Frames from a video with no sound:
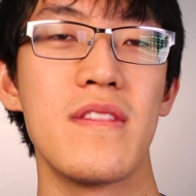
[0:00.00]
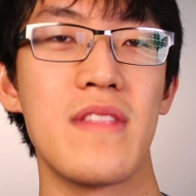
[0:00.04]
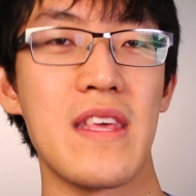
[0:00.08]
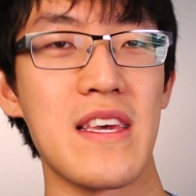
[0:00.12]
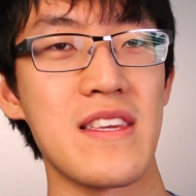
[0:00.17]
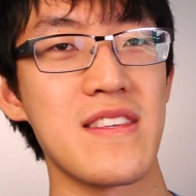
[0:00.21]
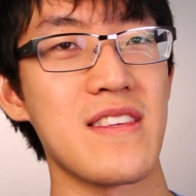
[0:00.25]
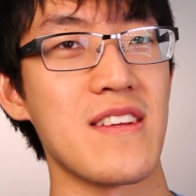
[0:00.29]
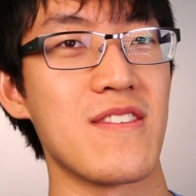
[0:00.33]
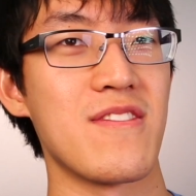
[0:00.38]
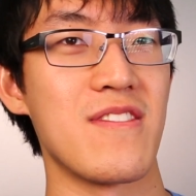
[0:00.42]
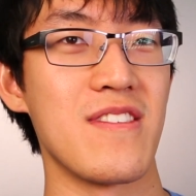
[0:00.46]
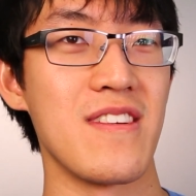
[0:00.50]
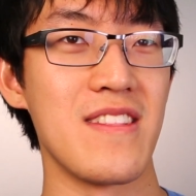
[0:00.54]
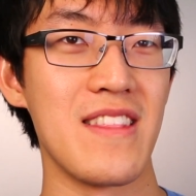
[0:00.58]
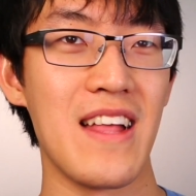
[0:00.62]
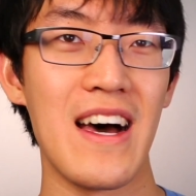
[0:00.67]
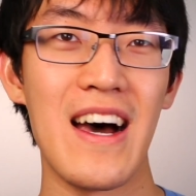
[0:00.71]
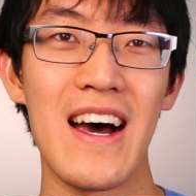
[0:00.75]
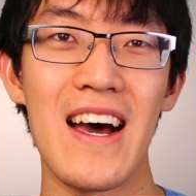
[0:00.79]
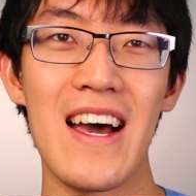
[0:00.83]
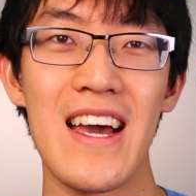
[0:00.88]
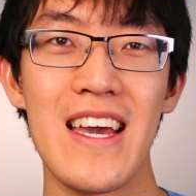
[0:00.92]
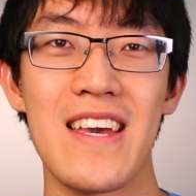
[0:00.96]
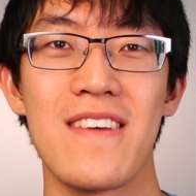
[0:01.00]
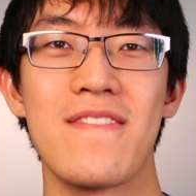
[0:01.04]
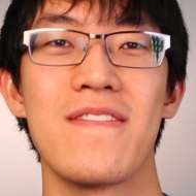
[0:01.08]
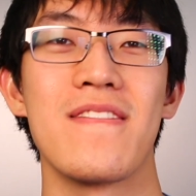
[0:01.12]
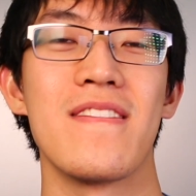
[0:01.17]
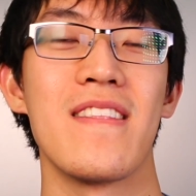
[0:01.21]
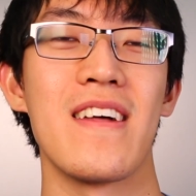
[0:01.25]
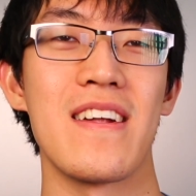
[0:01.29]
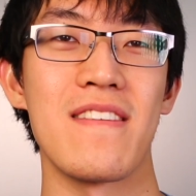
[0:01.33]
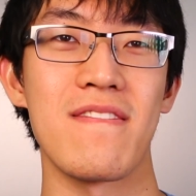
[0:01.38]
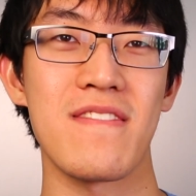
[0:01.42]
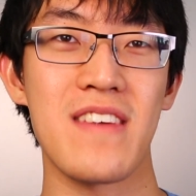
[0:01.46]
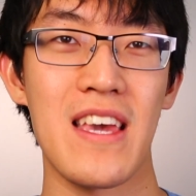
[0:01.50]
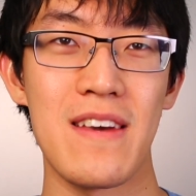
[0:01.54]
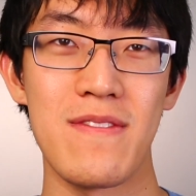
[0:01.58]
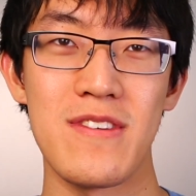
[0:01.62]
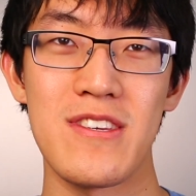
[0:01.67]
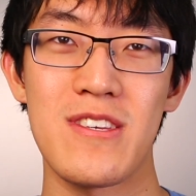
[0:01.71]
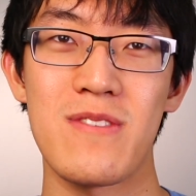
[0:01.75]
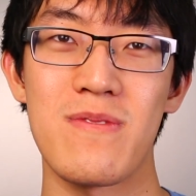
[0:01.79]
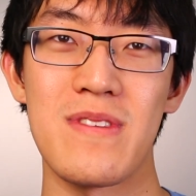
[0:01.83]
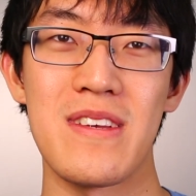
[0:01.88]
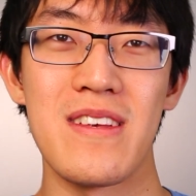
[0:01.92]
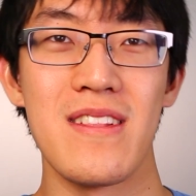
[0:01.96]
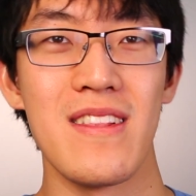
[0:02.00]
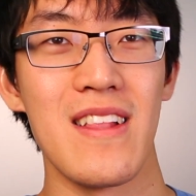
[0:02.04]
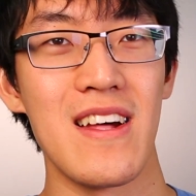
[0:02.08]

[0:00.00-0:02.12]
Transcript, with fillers: things that are alive, a lot of chemistry,